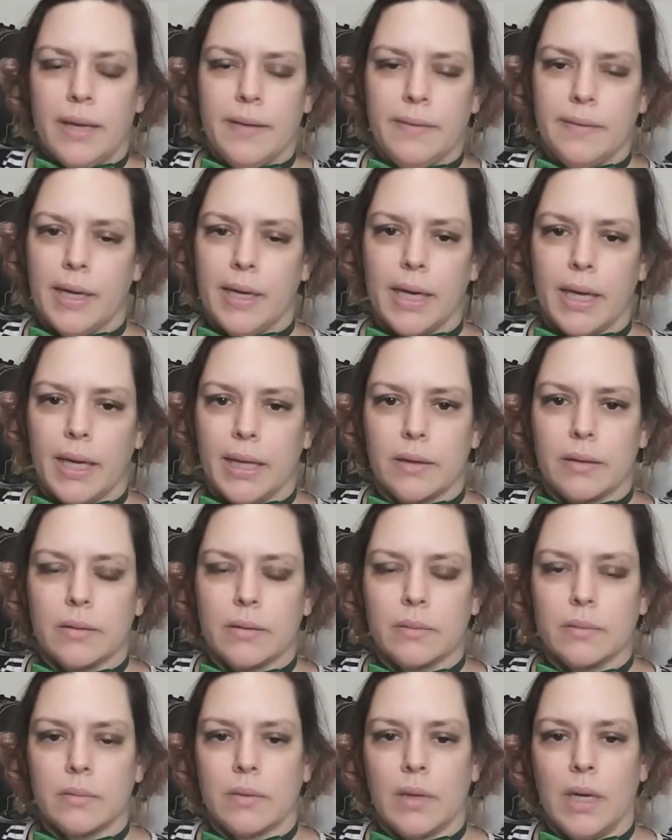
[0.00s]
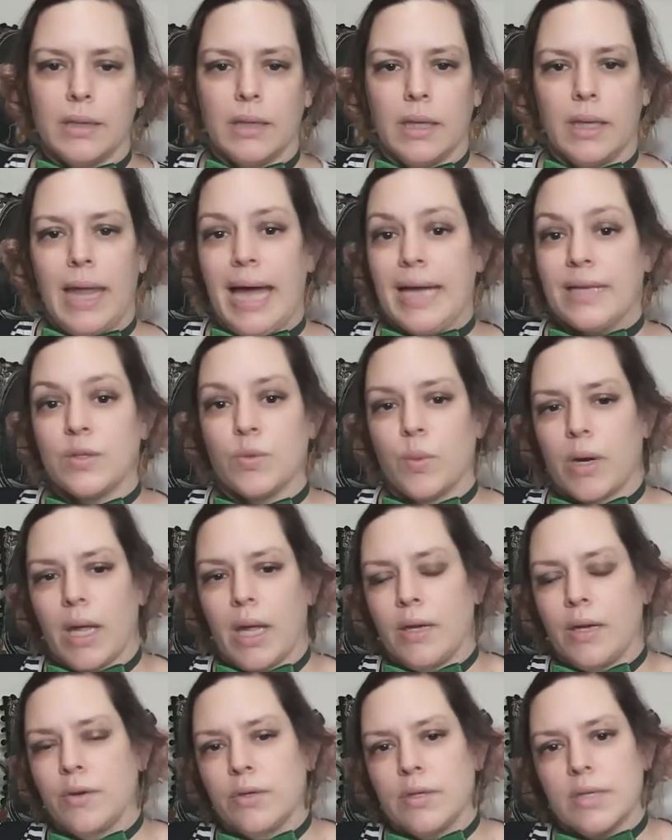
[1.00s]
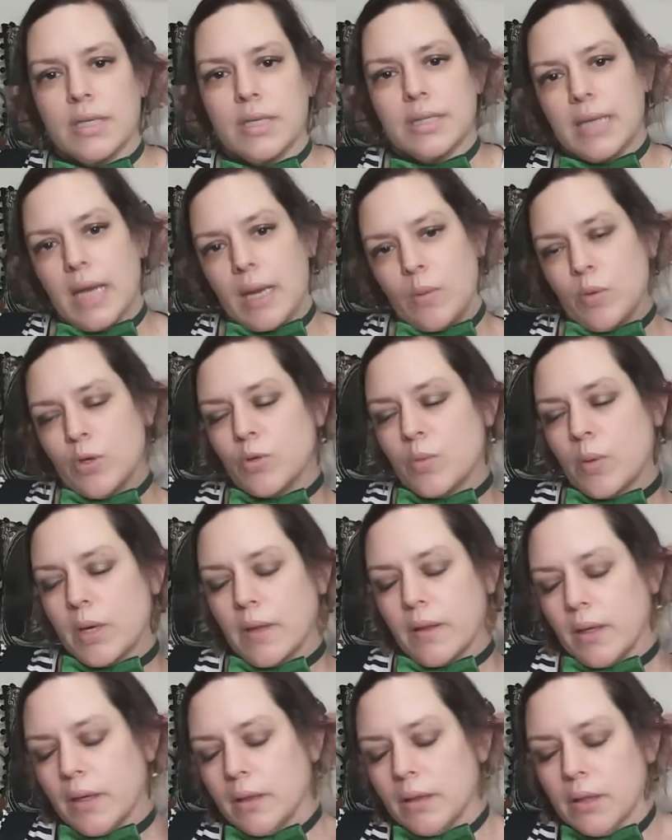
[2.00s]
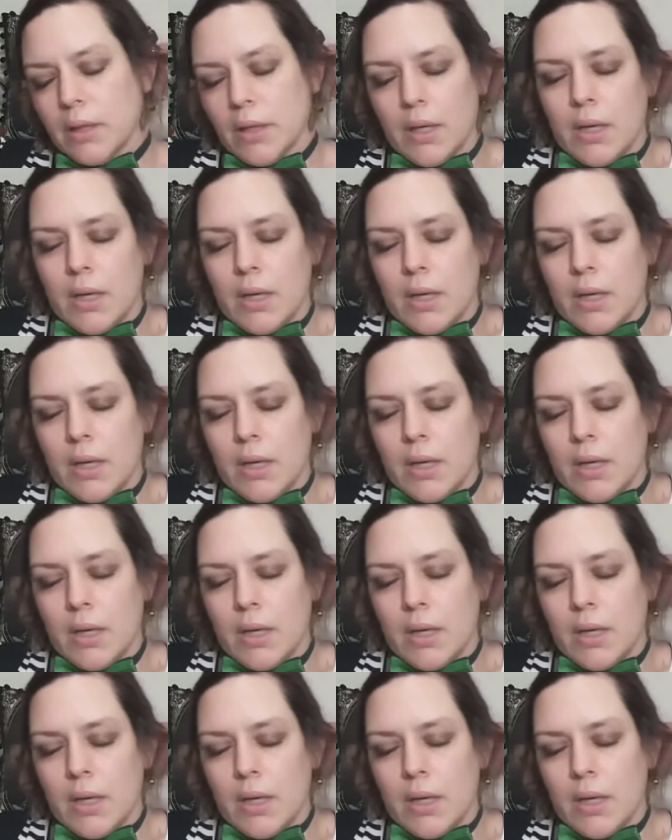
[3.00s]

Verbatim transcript: And then I at the last one, I couldn't decide which one of the